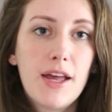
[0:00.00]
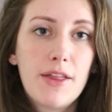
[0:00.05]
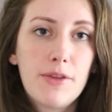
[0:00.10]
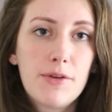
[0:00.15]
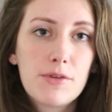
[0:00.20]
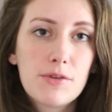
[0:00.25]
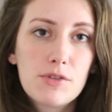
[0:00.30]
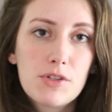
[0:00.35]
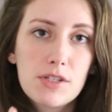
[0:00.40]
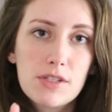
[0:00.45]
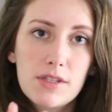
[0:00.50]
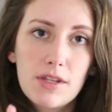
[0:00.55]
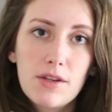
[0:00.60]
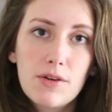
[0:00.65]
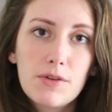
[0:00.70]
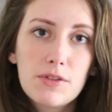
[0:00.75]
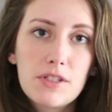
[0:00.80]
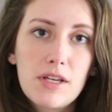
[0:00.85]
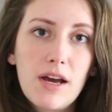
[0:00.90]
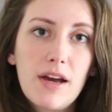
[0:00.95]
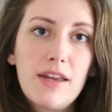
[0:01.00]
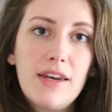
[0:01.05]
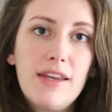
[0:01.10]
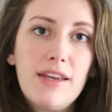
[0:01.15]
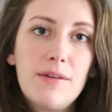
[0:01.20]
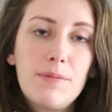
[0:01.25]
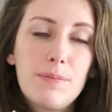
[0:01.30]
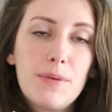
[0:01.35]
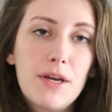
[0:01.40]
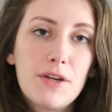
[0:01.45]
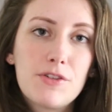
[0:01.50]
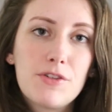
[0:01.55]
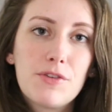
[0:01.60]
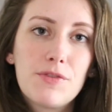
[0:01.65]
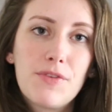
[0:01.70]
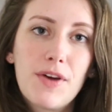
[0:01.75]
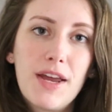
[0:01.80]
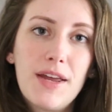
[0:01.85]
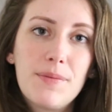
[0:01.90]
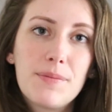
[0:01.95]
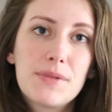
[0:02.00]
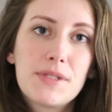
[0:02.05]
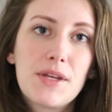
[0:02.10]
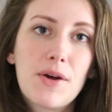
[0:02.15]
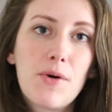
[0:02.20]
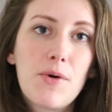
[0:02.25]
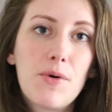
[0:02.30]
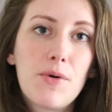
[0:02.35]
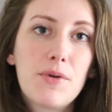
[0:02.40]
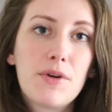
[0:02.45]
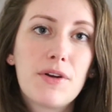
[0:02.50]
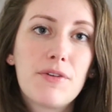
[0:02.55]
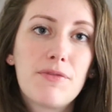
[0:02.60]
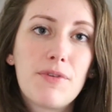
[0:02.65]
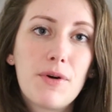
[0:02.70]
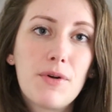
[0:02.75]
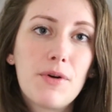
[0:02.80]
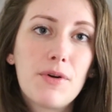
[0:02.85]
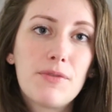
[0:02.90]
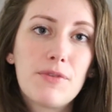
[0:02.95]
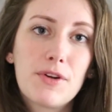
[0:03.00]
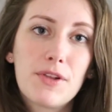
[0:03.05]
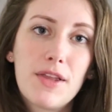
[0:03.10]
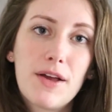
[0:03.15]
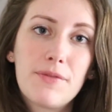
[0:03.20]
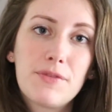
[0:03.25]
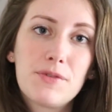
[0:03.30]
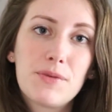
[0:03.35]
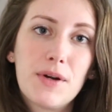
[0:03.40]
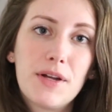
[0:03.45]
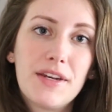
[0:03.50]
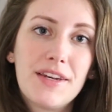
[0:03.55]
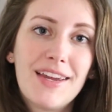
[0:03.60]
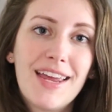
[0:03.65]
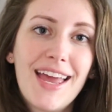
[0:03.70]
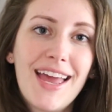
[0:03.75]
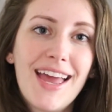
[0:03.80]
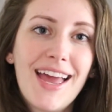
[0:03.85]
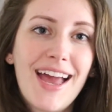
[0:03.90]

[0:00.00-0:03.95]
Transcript: Those are just little tiny picture frames that hold a photo of your loved one,